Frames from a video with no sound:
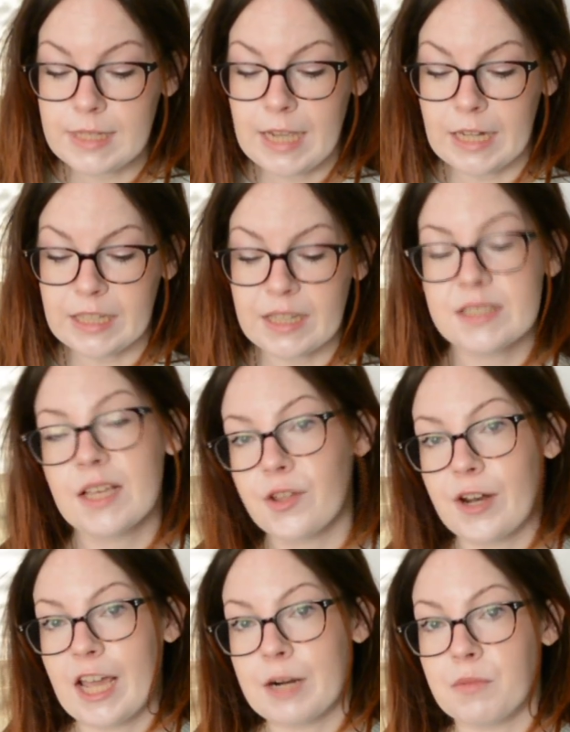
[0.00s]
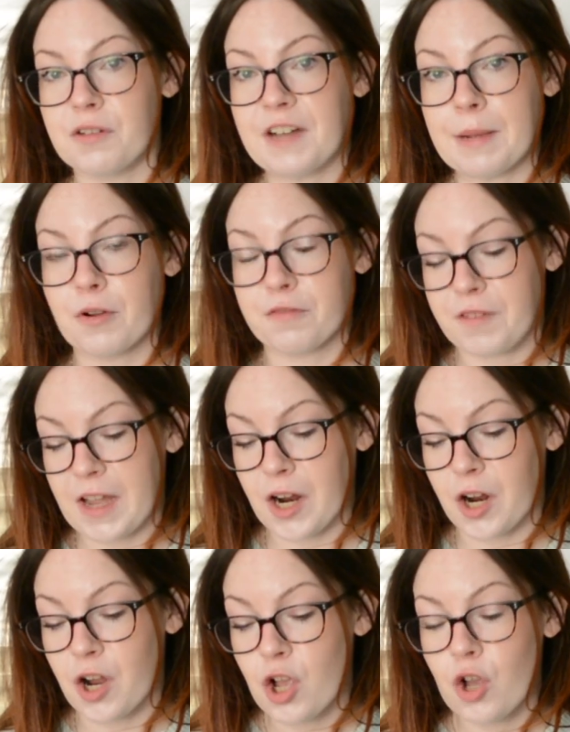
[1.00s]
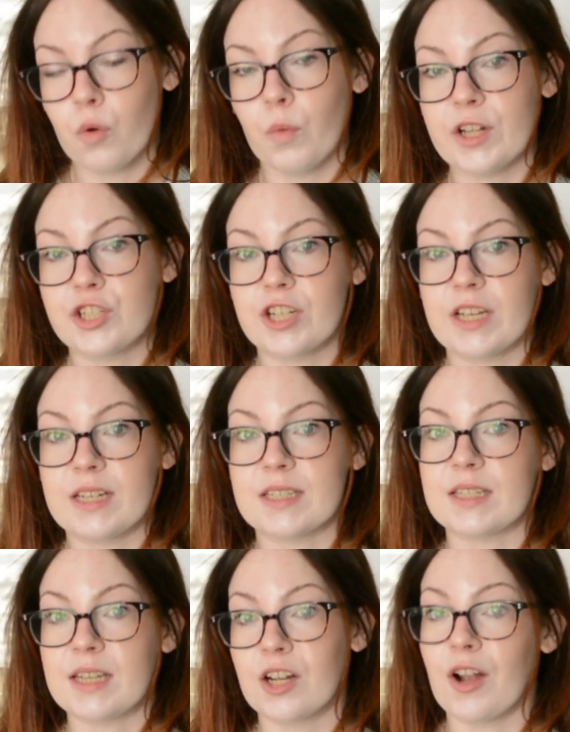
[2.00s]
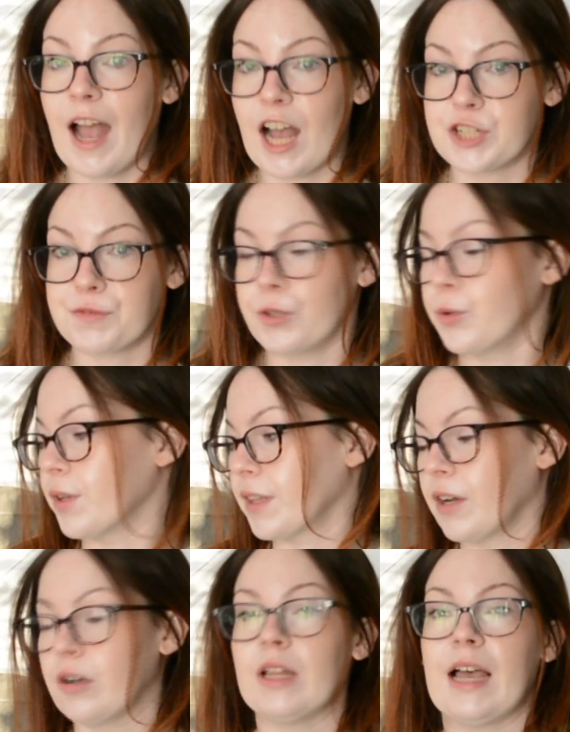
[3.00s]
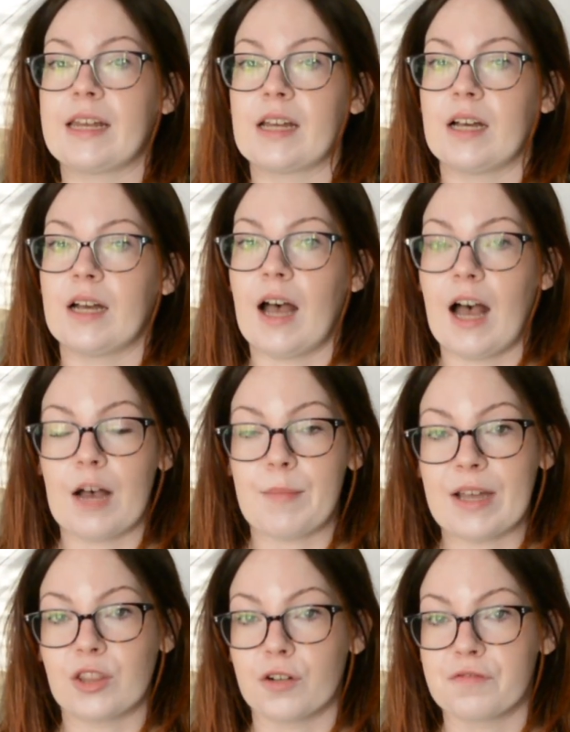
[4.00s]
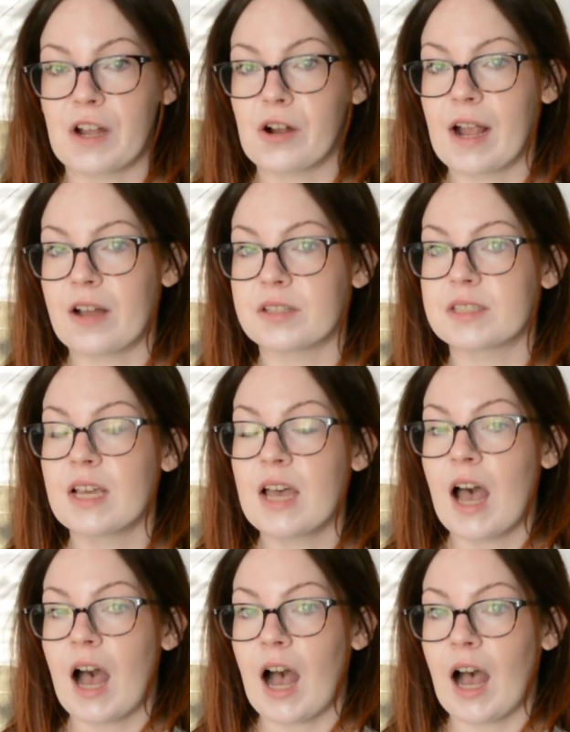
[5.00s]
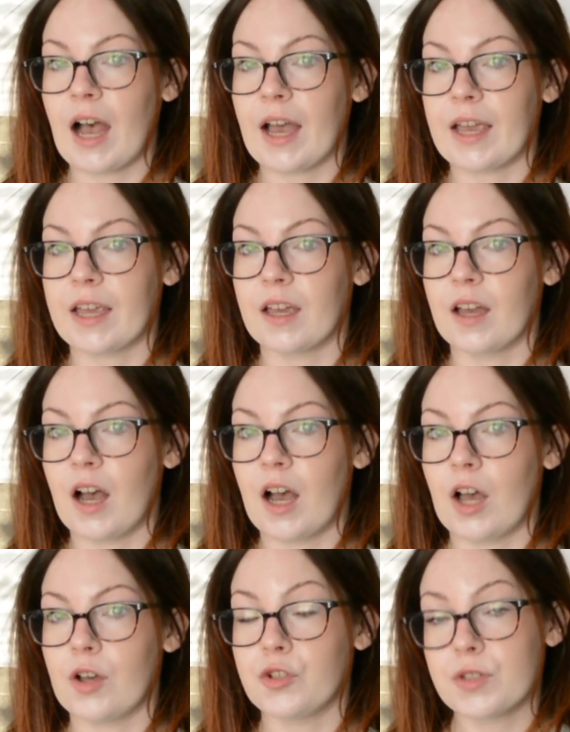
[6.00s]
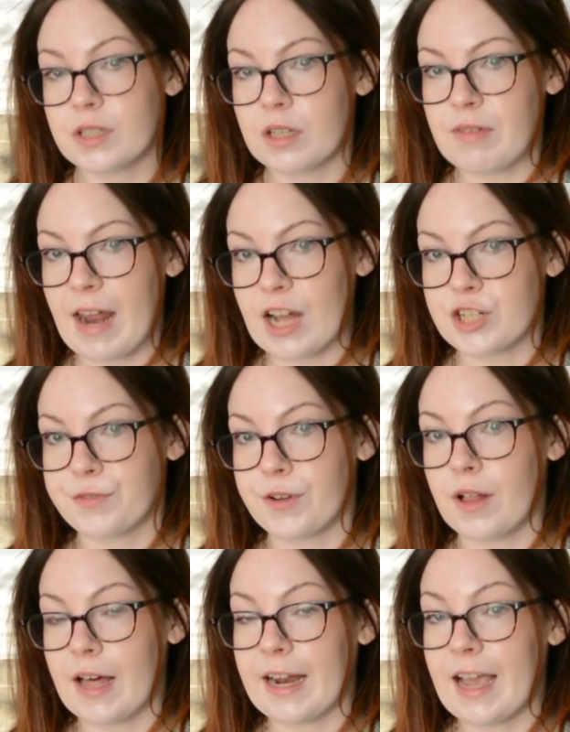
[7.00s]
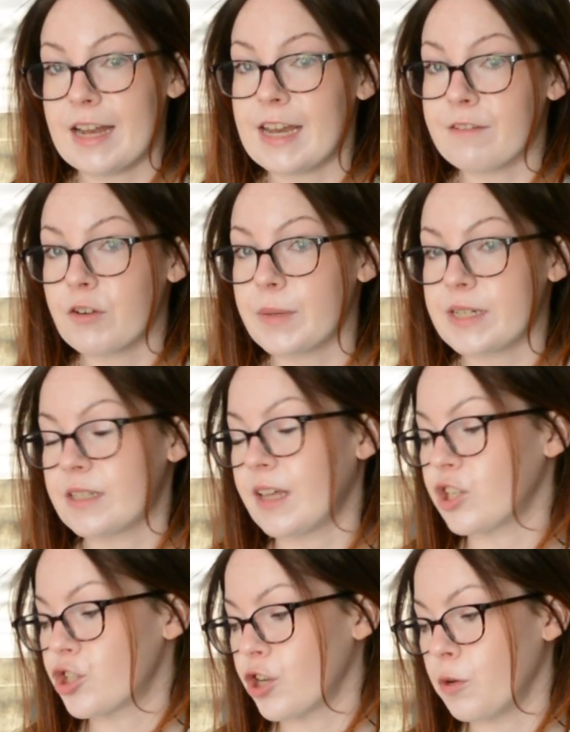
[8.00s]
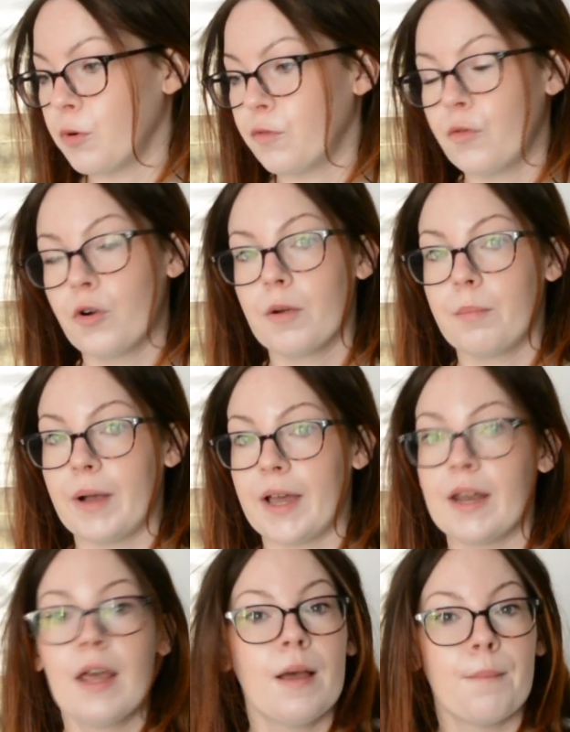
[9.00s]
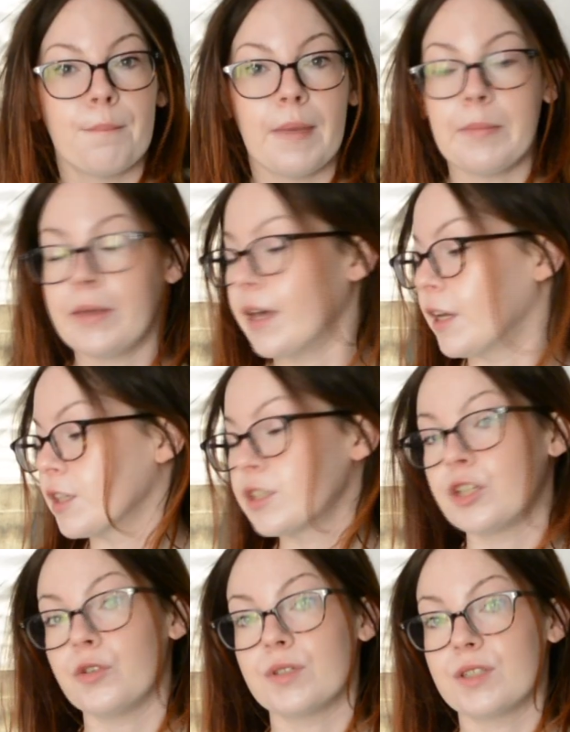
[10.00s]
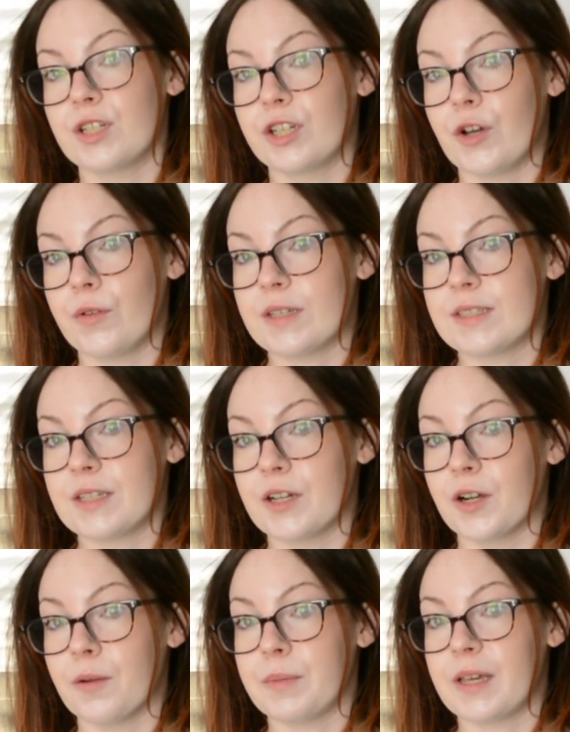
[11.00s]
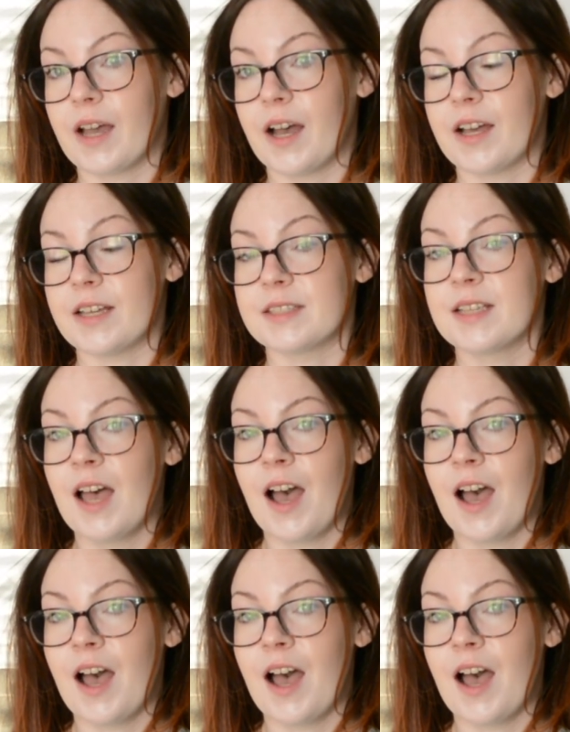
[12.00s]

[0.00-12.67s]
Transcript: and then the Southern Animal Fiber Fair, which is near Asheville, North Carolina, at their fairgrounds. I used to live in Asheville, and I had never been to that show before, but maybe an excuse to go this year because